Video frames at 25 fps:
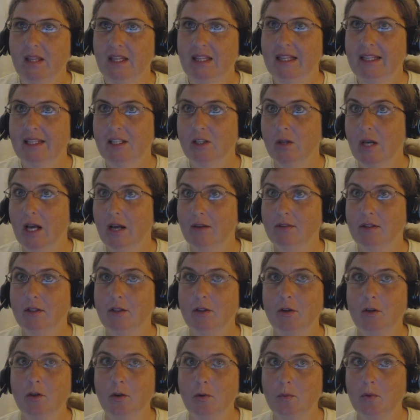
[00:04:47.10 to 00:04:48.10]
like you have a
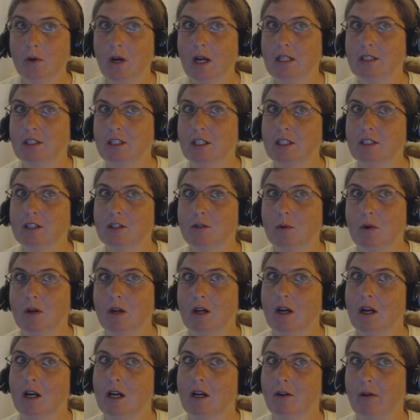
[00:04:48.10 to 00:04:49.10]
new project to
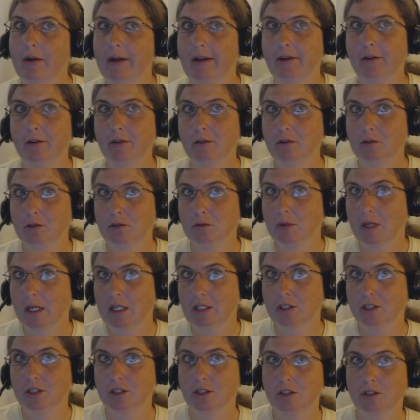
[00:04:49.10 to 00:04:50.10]
work on or a new
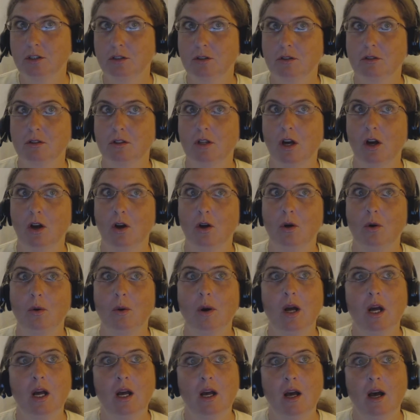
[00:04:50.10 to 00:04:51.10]
direction to
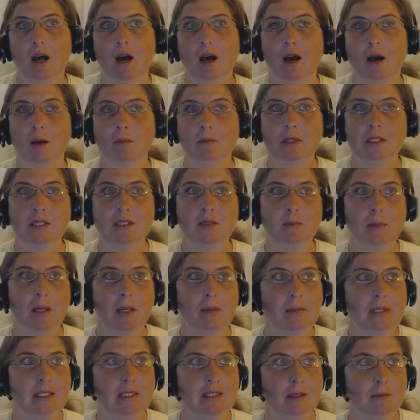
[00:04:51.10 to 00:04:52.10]
go. This
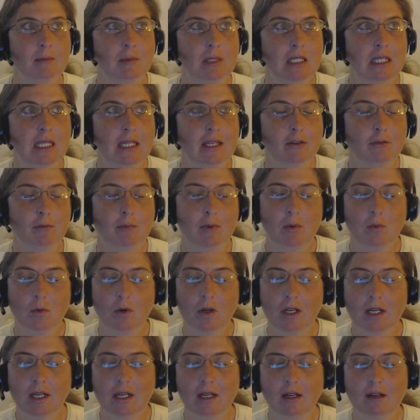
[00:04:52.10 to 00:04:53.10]
may be something that you've been
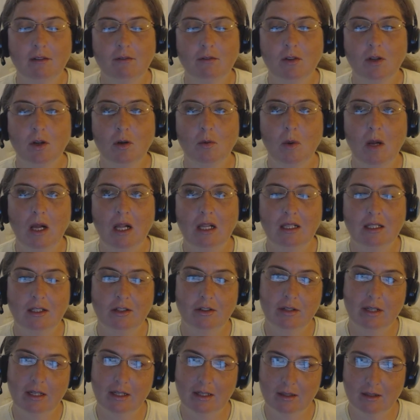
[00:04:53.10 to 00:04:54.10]
working on for a while and
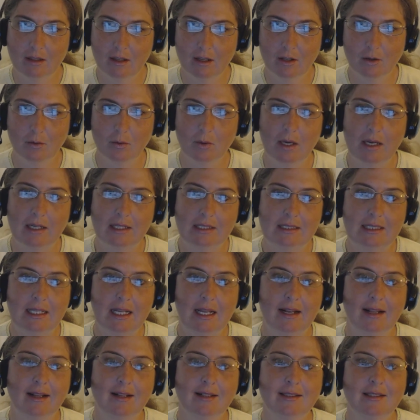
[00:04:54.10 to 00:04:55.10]
you kind of thought you were at a
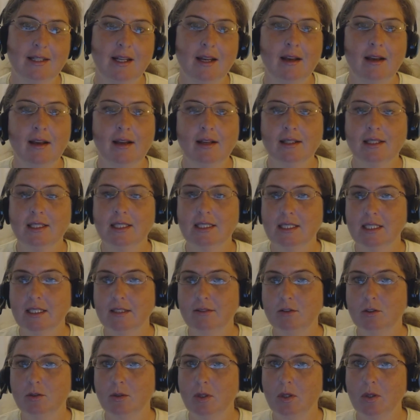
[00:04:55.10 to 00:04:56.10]
dead end. This
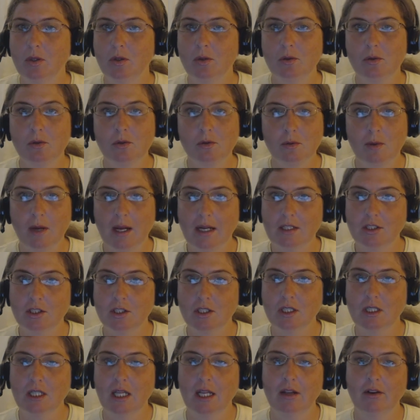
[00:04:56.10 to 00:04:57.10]
gives you a new
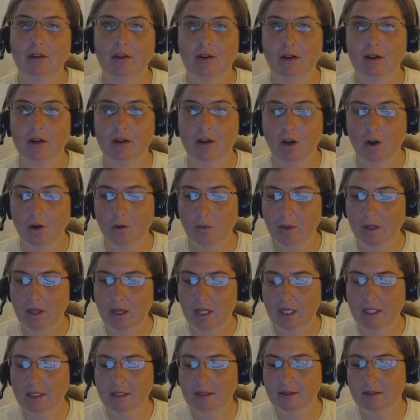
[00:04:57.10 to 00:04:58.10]
direction that you can go with
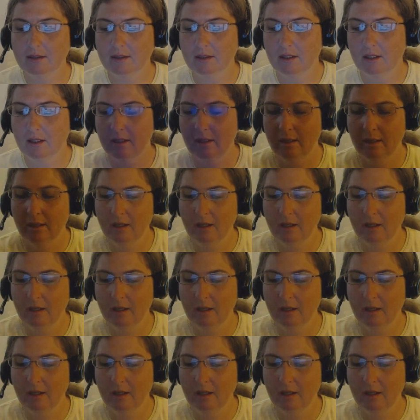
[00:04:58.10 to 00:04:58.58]
this.